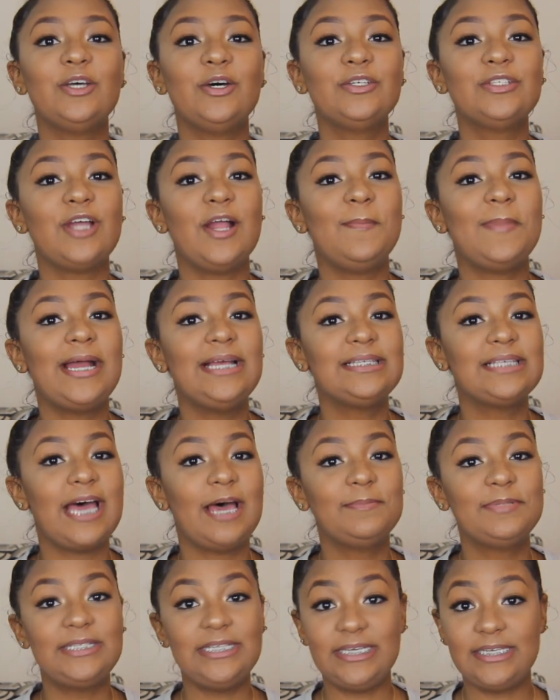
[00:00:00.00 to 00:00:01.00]
those are my
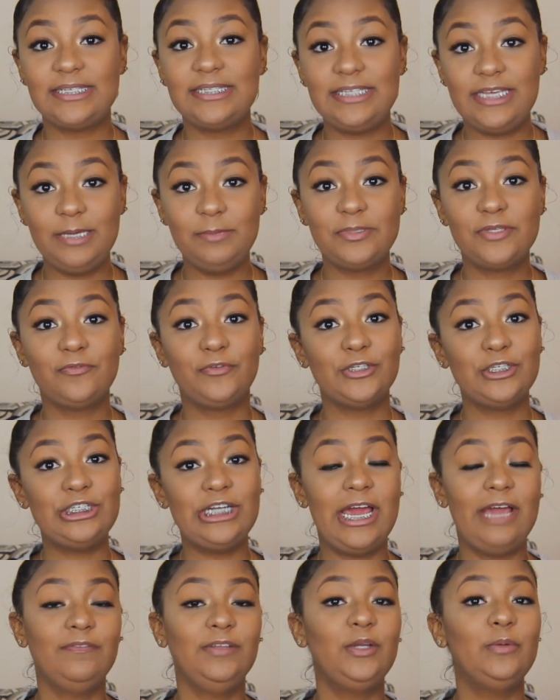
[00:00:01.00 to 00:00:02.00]
top 6 tips for
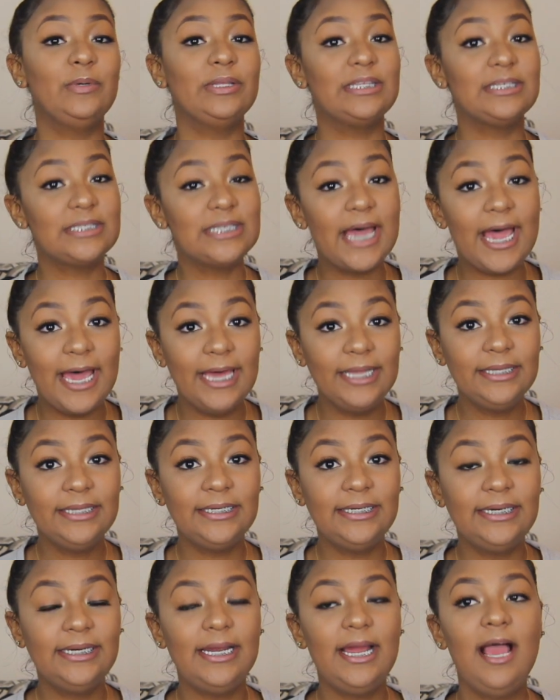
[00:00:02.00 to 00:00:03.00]
traveling with a
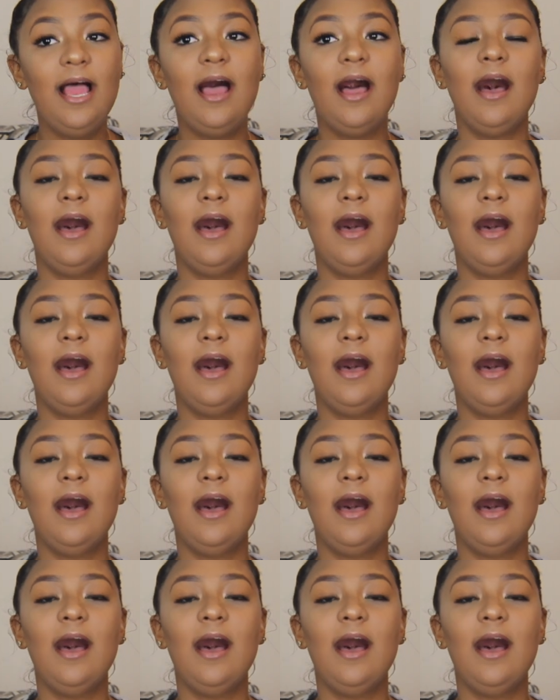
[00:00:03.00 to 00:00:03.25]
toddler.